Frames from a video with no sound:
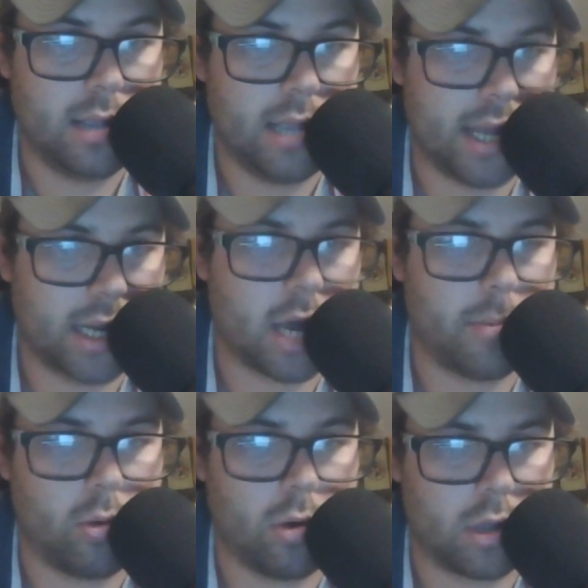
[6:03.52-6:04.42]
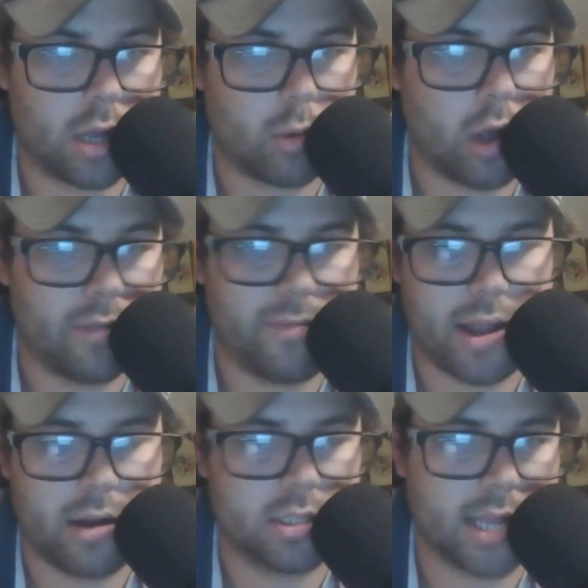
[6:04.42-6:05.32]
he had a couple of World Cup
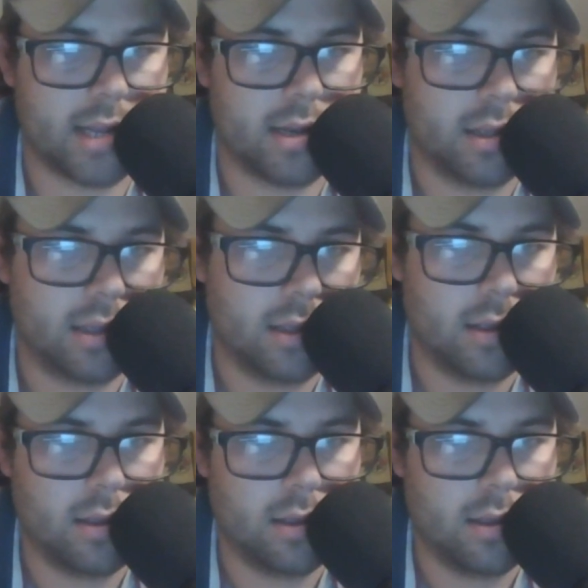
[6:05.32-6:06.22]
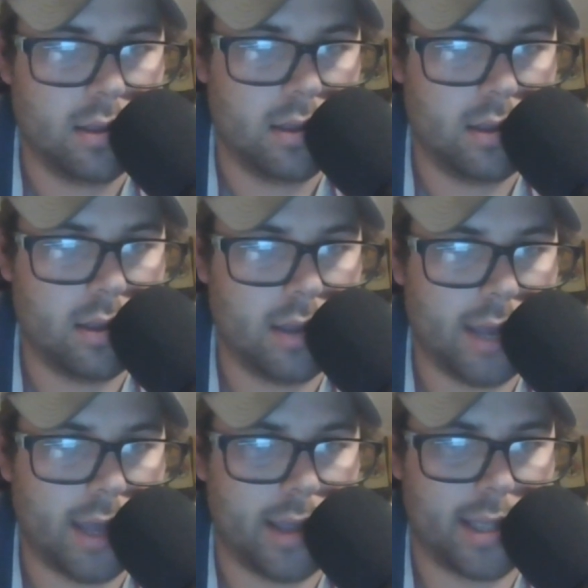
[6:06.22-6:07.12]
qualifiers at
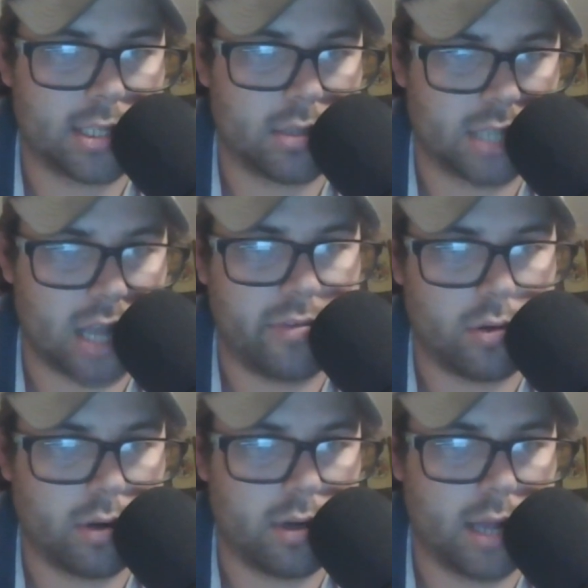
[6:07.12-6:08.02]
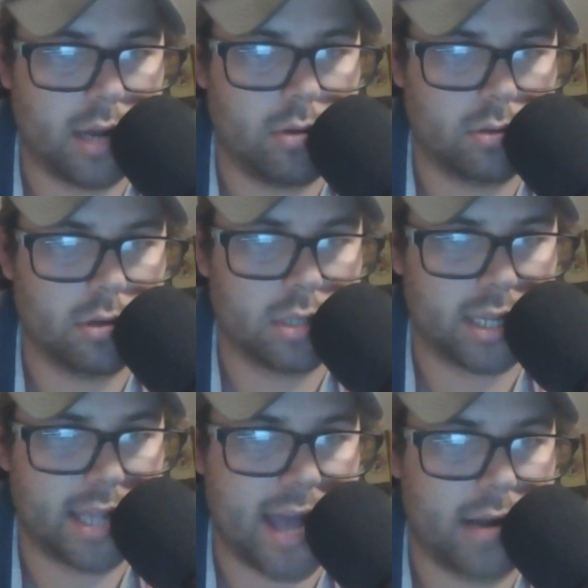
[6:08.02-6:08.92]
uh, against El Salvador and, and Honduras
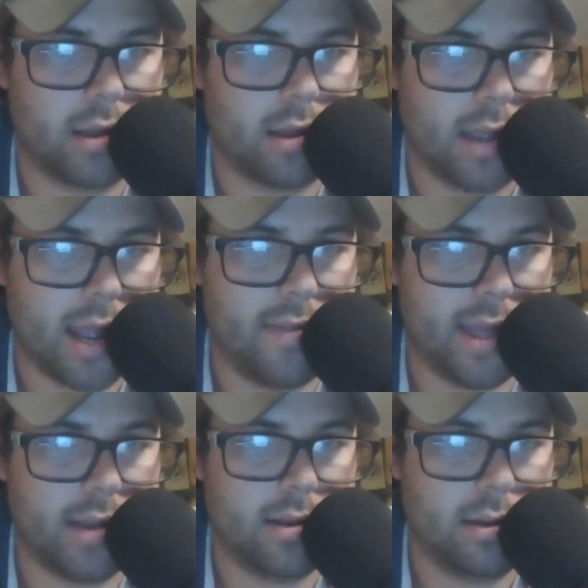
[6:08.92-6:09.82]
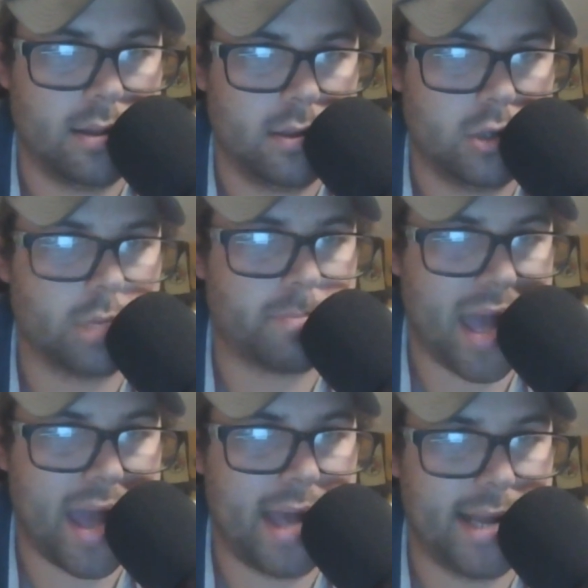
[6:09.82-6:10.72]
and Canada, and then
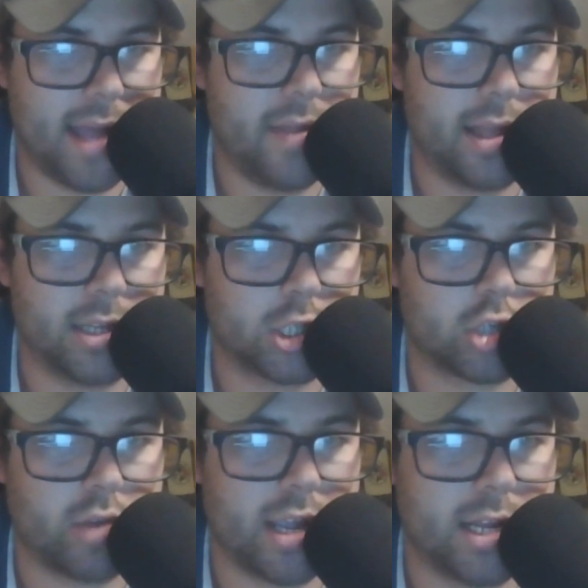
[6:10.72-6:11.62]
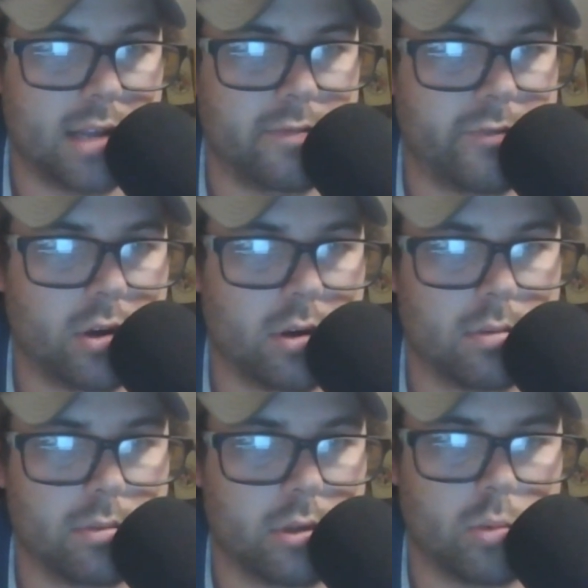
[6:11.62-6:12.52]
Japan, and then straight in
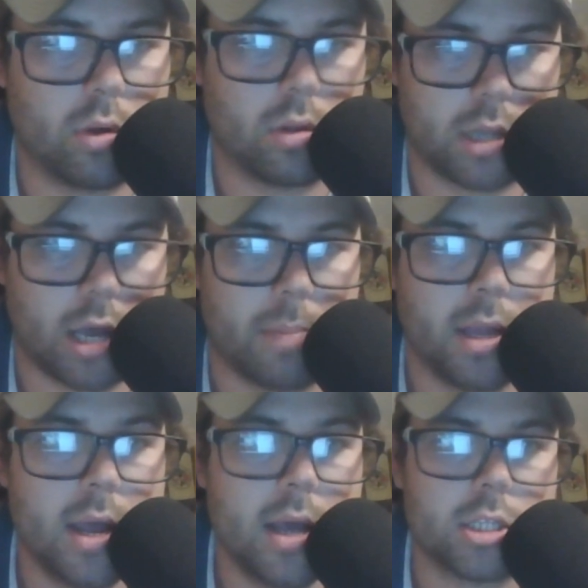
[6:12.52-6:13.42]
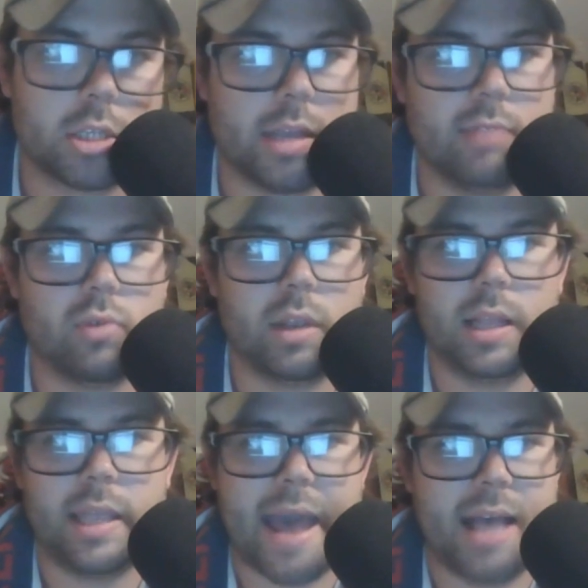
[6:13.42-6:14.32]
for the World Cup. So he
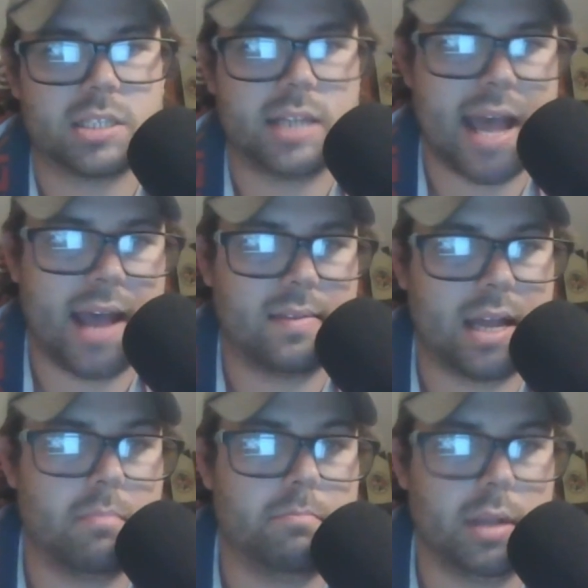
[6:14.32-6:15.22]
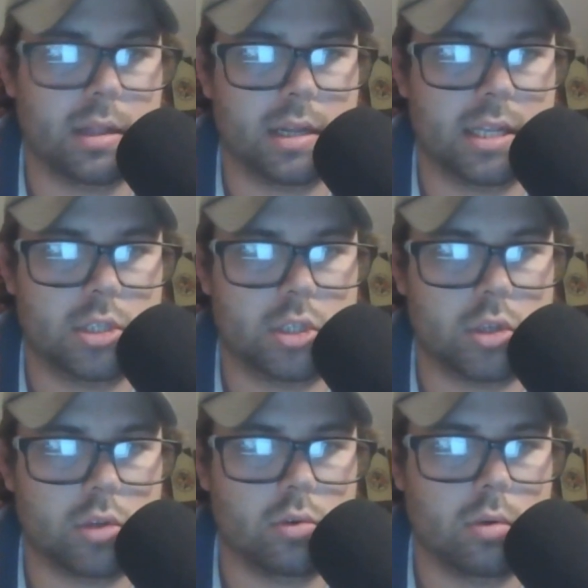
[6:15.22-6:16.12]
really hasn't had that ability
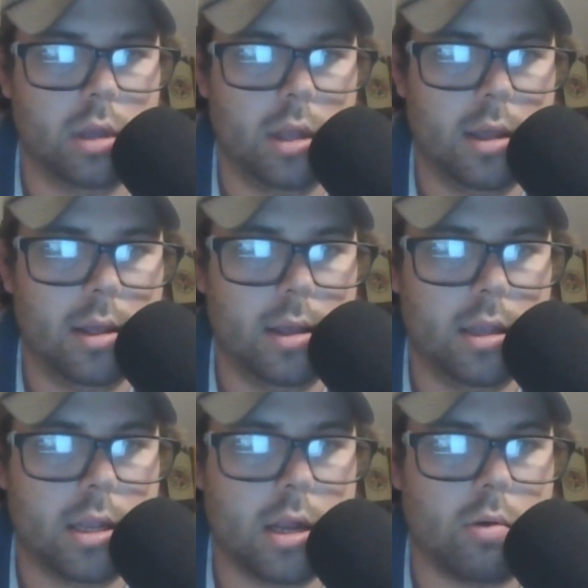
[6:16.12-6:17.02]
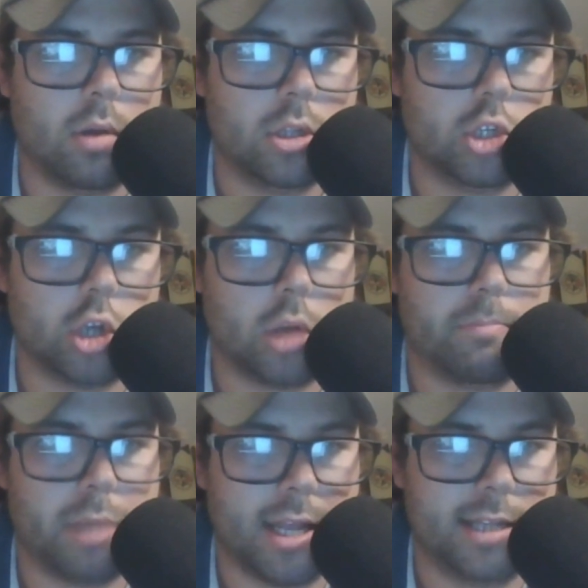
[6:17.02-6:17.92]
to, you know,
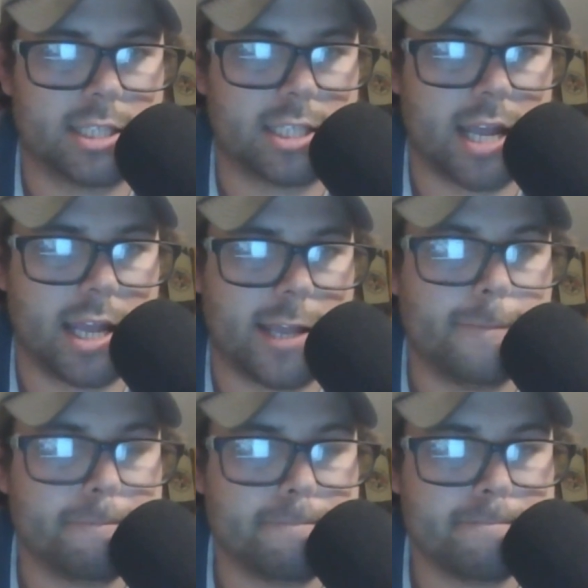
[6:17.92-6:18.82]
jump in and say,